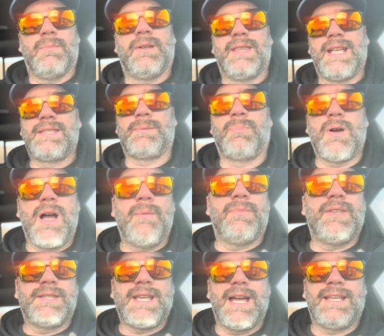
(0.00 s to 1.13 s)
But that's the problem.
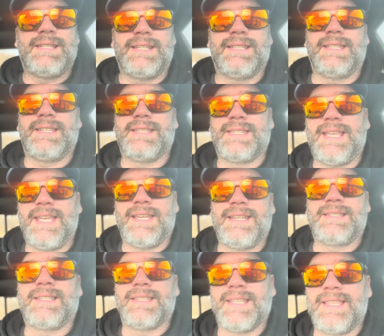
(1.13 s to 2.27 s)
These guys get these
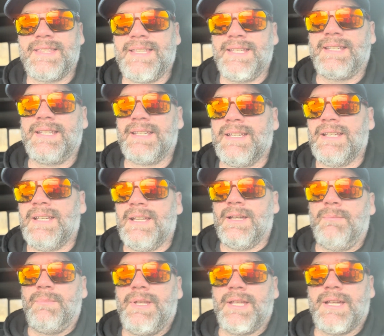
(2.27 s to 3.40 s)
things, and they think
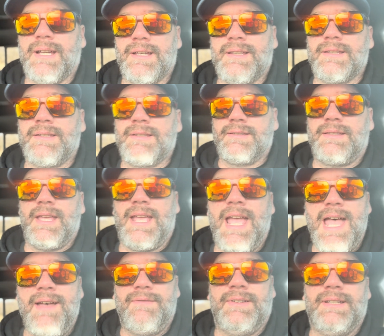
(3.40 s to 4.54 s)
because they
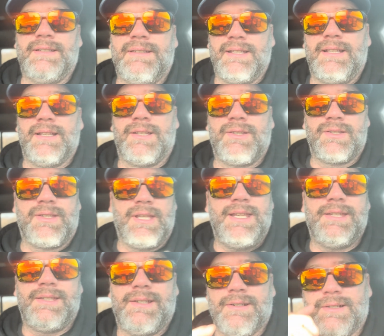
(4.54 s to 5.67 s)
have it, and it's
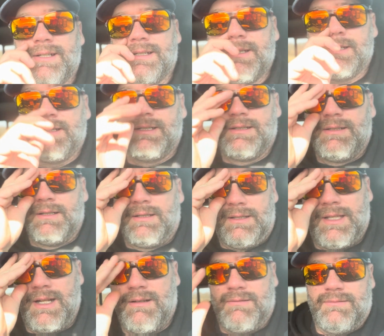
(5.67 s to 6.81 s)
easier to.
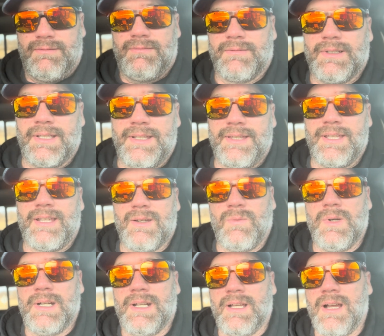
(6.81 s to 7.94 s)
They don't really think of
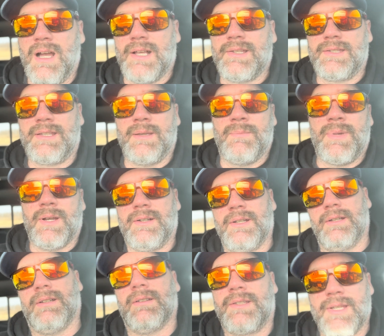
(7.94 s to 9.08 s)
what it costs compared
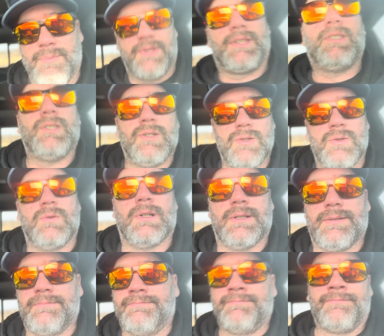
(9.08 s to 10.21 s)
to something new,
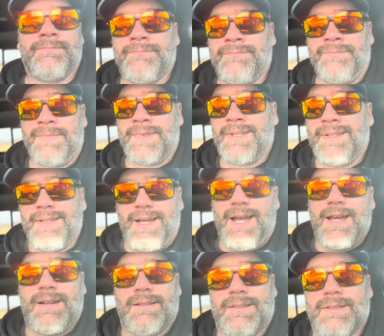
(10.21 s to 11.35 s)
or I
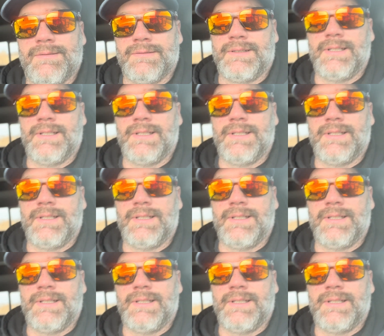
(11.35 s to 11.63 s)
don't know.